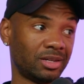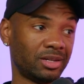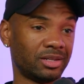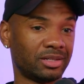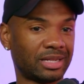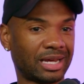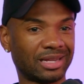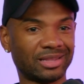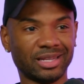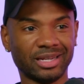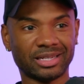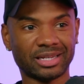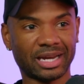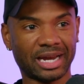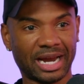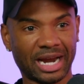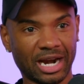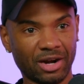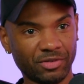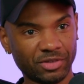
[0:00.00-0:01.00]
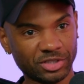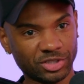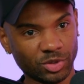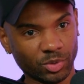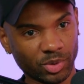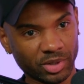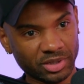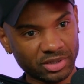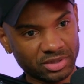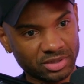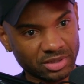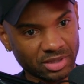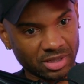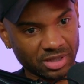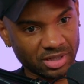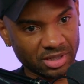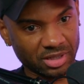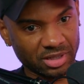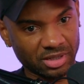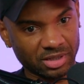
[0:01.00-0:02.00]
I think the average U.S.
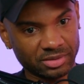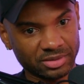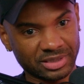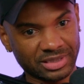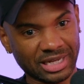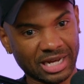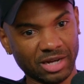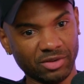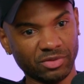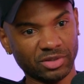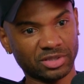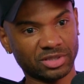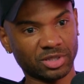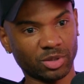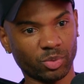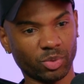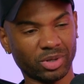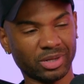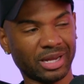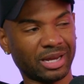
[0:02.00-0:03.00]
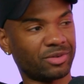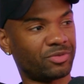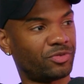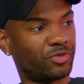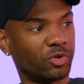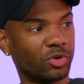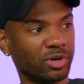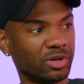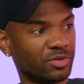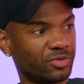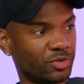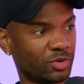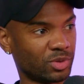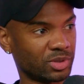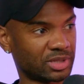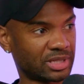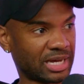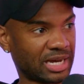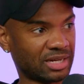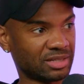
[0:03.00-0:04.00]
Salary is somewhere like
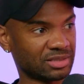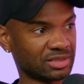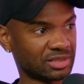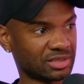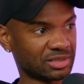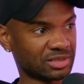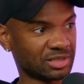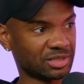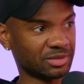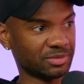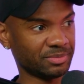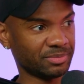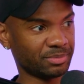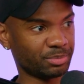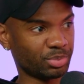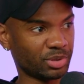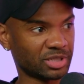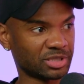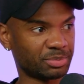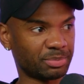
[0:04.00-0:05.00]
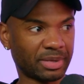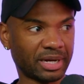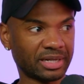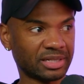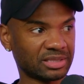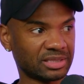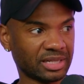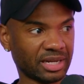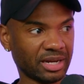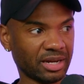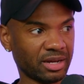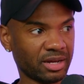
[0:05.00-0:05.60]
44,000 or something, plus minus that.